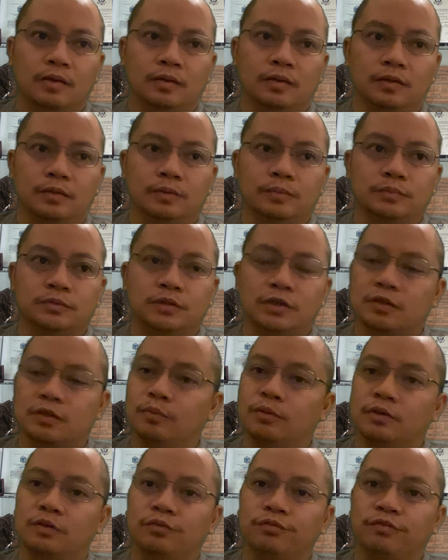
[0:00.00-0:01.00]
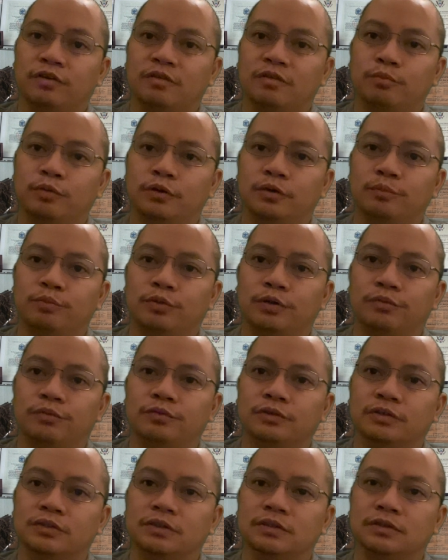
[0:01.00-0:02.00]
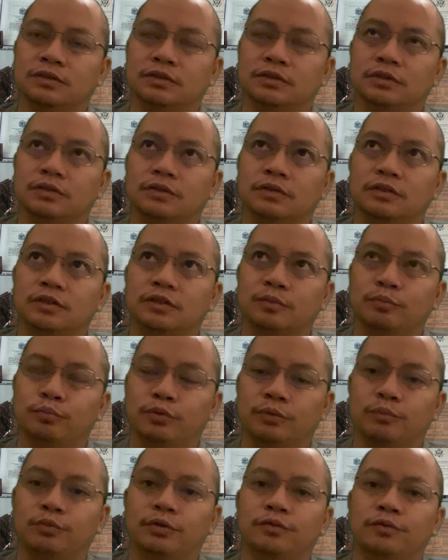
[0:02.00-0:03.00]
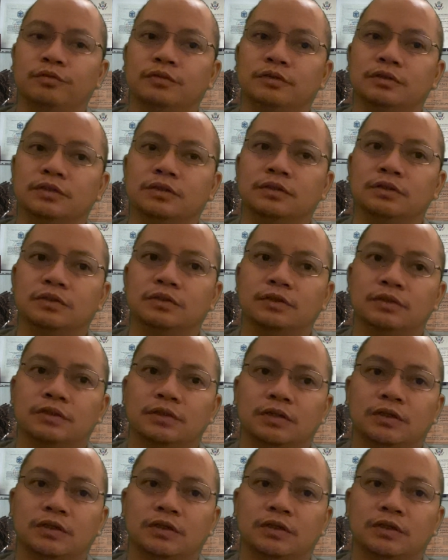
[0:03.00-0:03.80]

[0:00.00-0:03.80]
Talked about the 5 point preferences and the 10 point preferences,